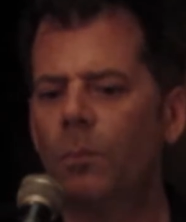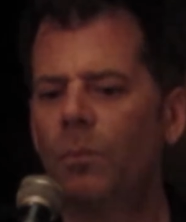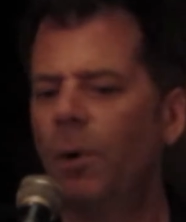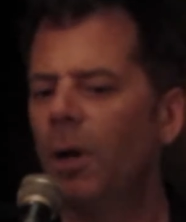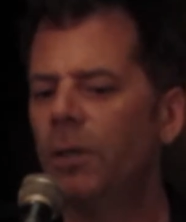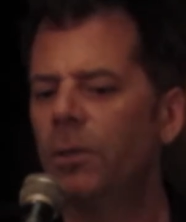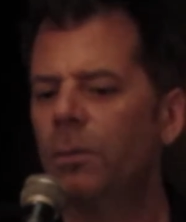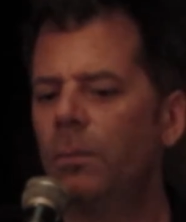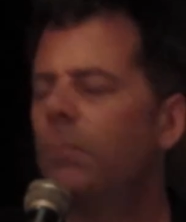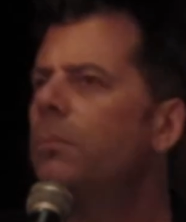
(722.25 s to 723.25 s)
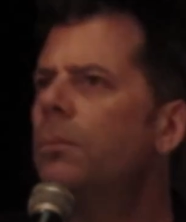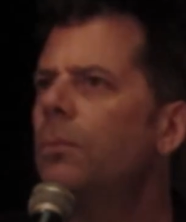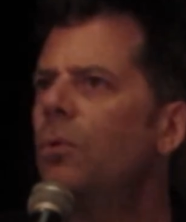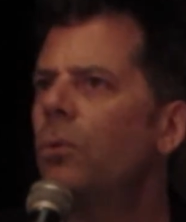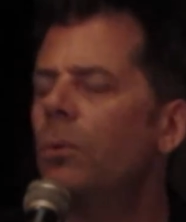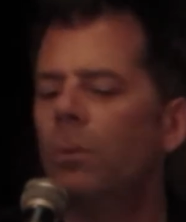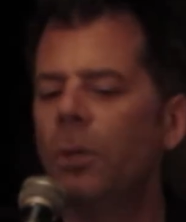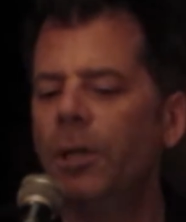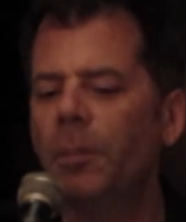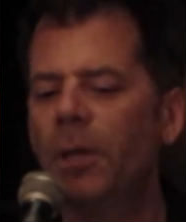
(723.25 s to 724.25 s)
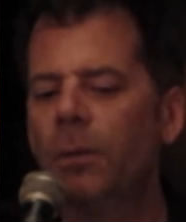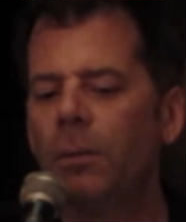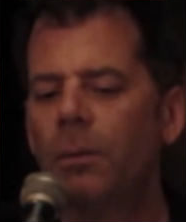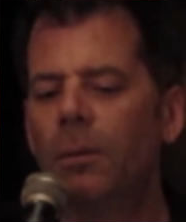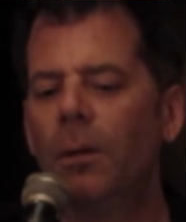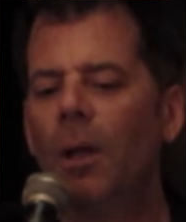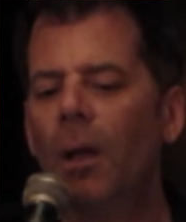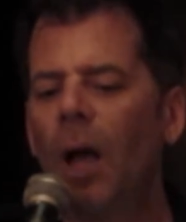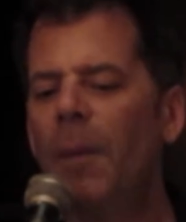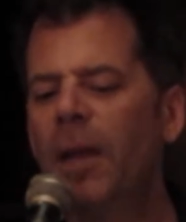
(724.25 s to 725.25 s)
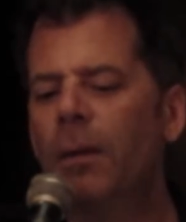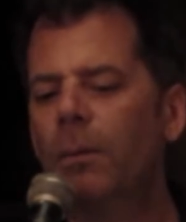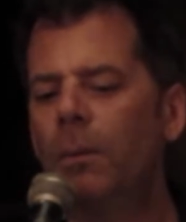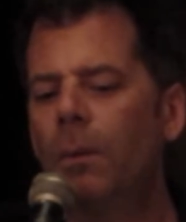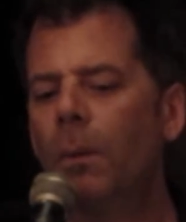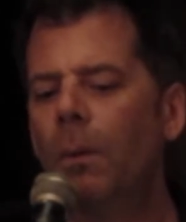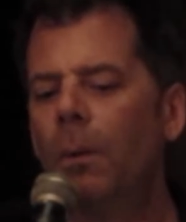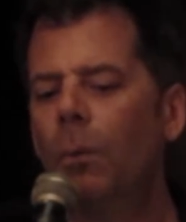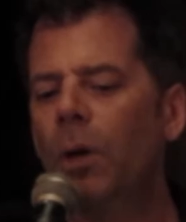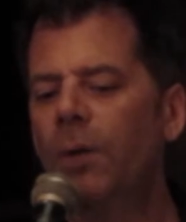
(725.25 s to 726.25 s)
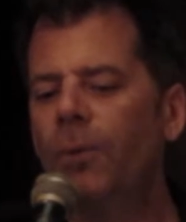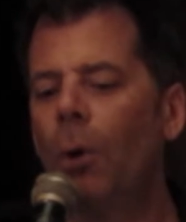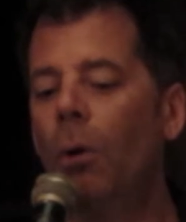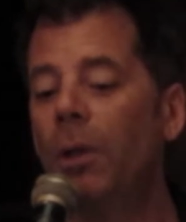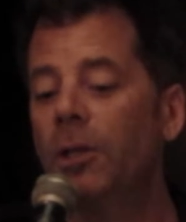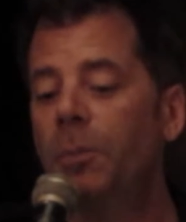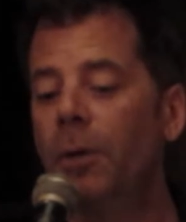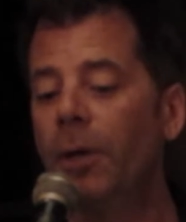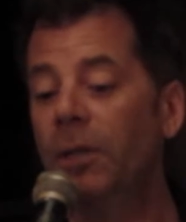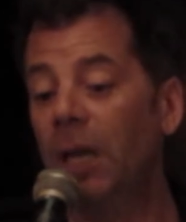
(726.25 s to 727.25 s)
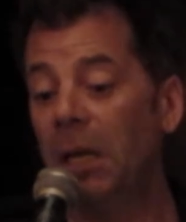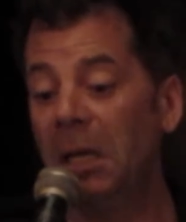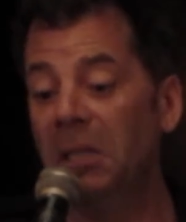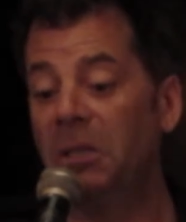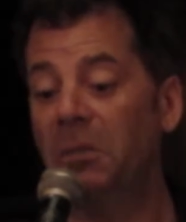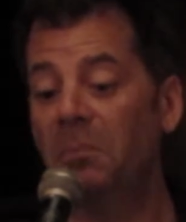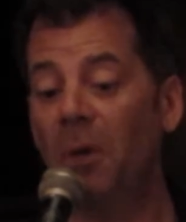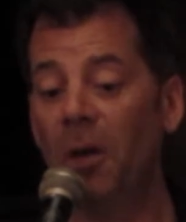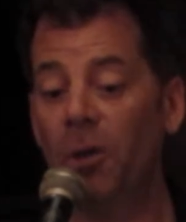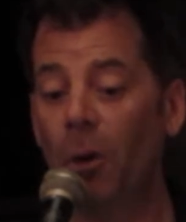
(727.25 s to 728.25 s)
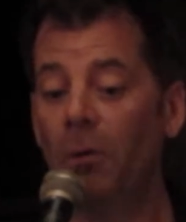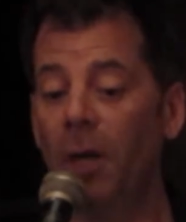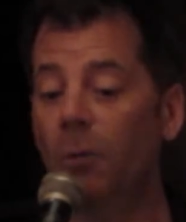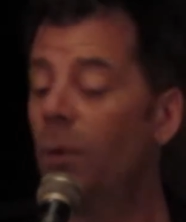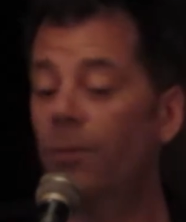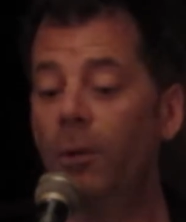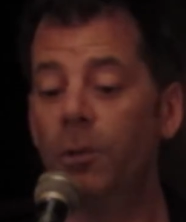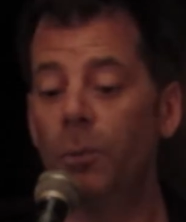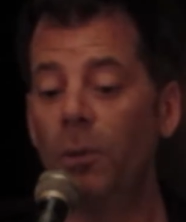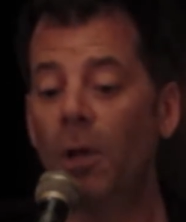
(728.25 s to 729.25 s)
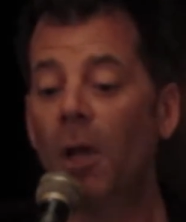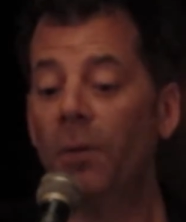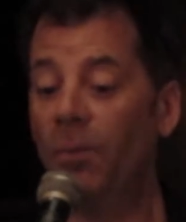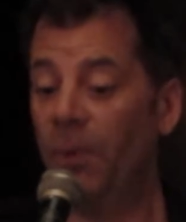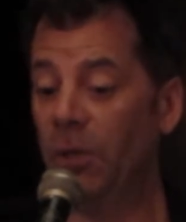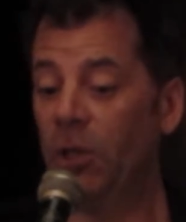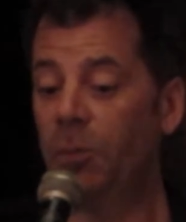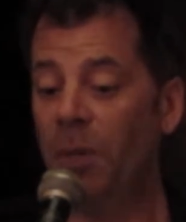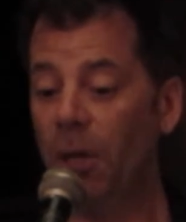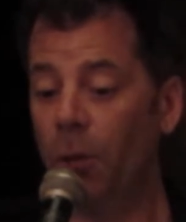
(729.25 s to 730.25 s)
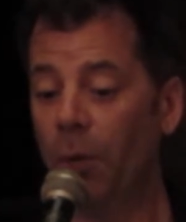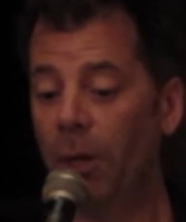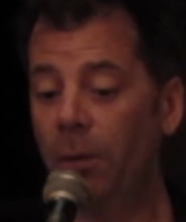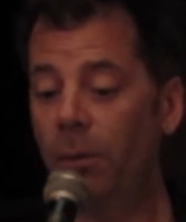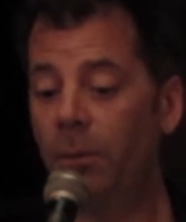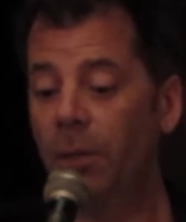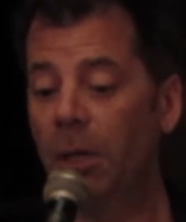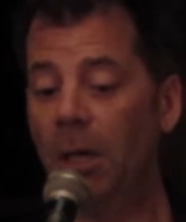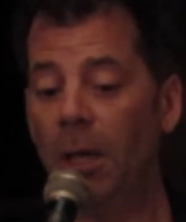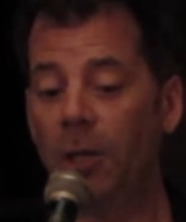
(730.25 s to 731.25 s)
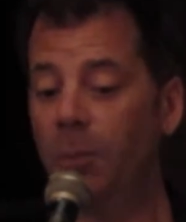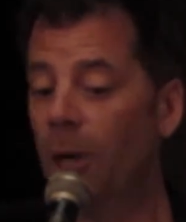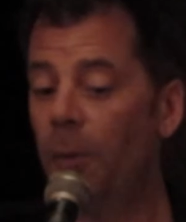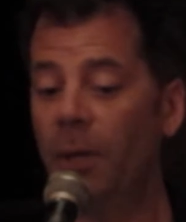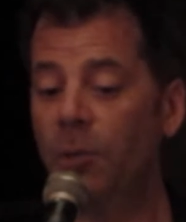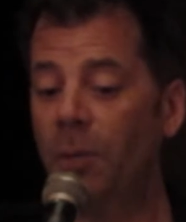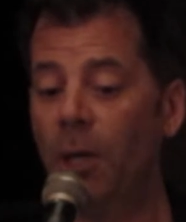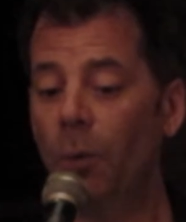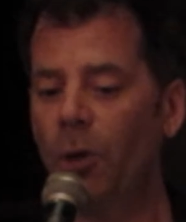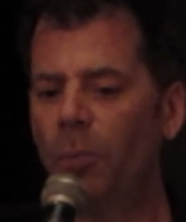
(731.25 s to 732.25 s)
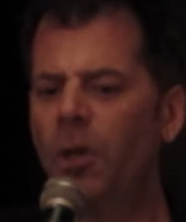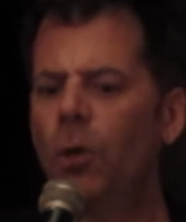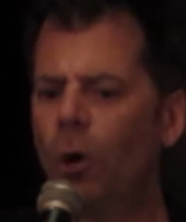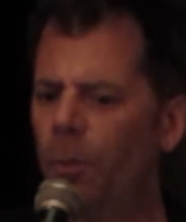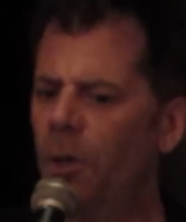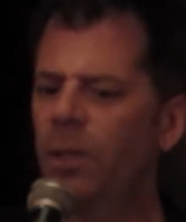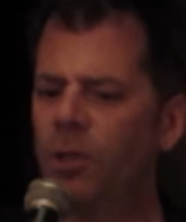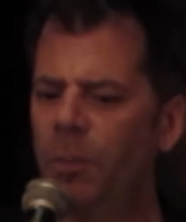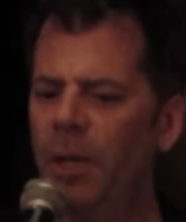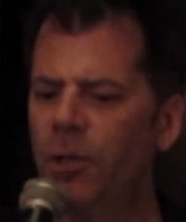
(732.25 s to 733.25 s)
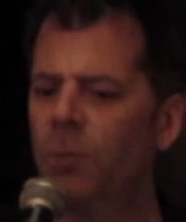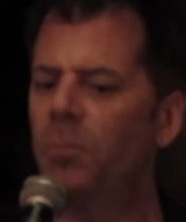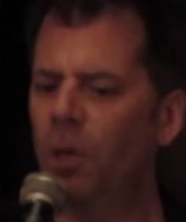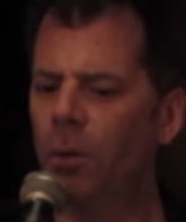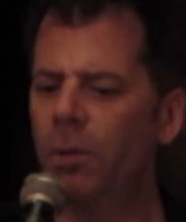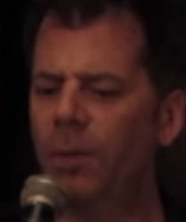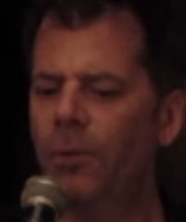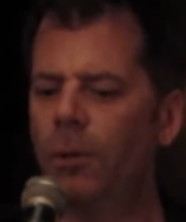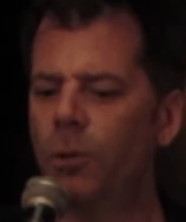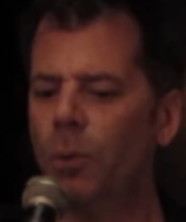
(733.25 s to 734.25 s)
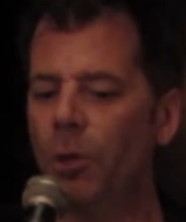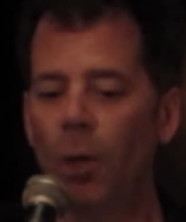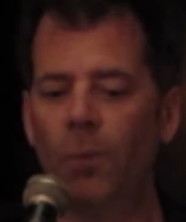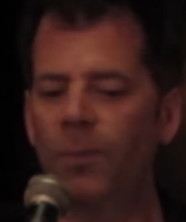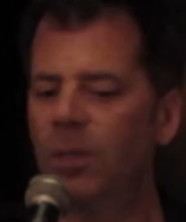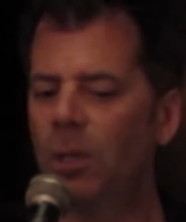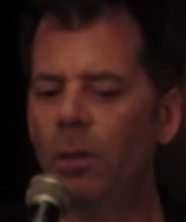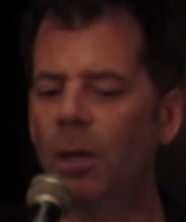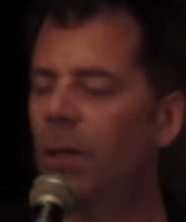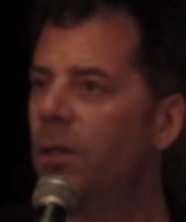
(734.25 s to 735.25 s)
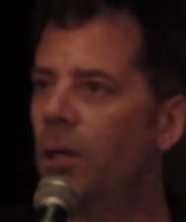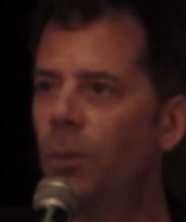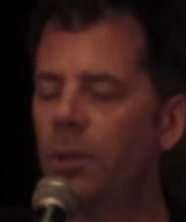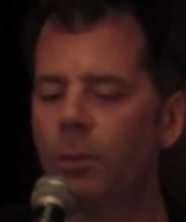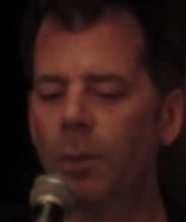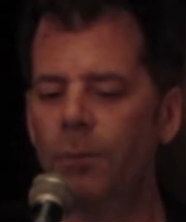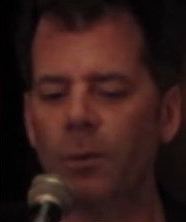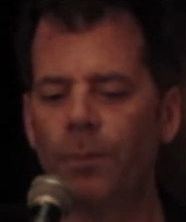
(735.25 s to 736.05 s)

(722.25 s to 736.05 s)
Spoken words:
Pause. "What do you mean?" "I mean, what if the whole experience, at least on your end, were virtual? The physics being real, the experiment being real, but your participation purely virtual, no physical contact whatsoever."